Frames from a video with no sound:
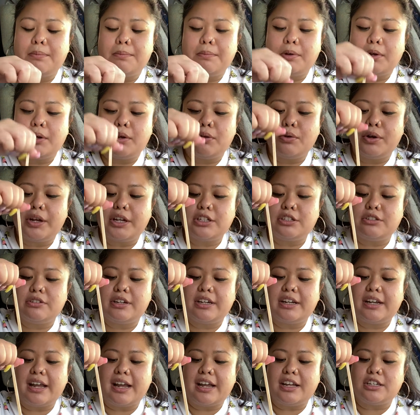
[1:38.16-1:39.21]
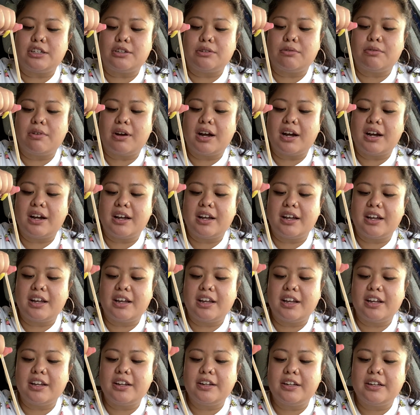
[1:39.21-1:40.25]
quick drink a
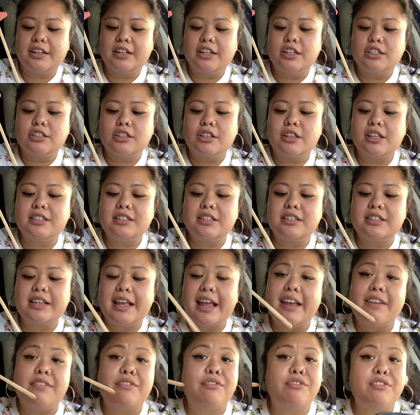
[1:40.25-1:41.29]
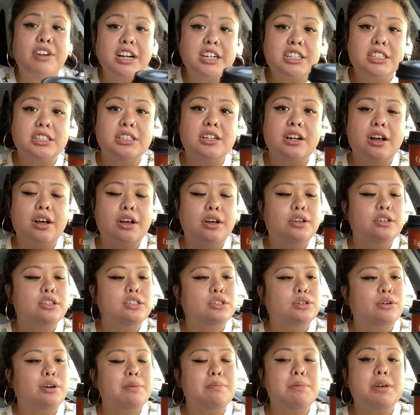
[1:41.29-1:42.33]
try. So this is a fresh
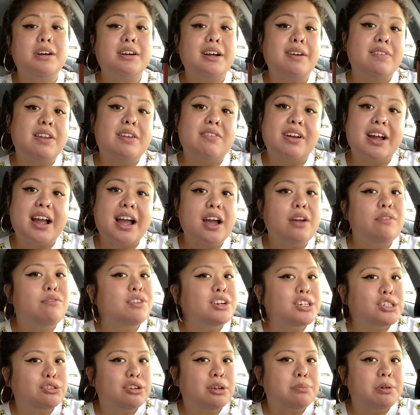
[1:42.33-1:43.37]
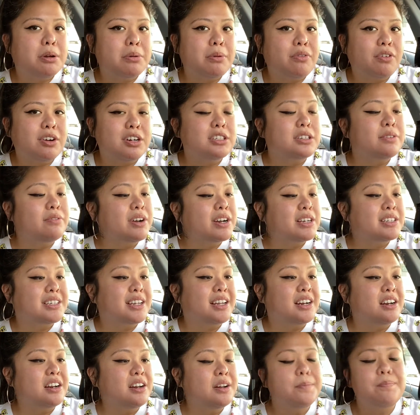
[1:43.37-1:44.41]
soy milk. I've never had fresh soy milk before, so I'm very
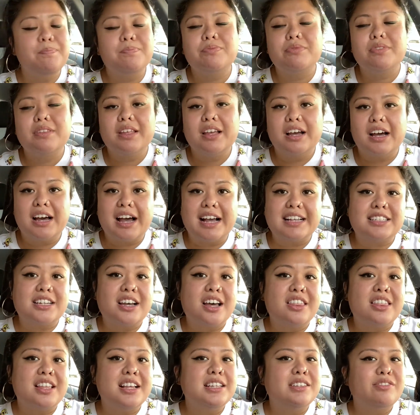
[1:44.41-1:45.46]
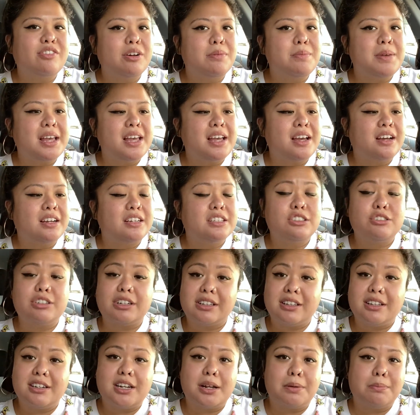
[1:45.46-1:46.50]
excited. Uh, I saw this from
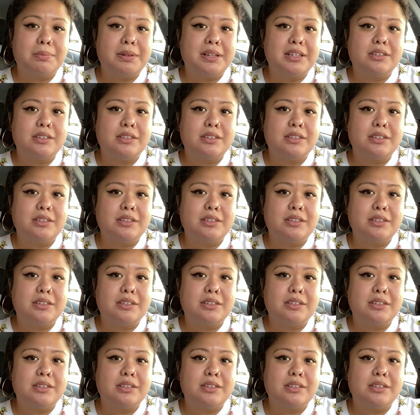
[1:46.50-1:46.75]
Strictly Dumpling's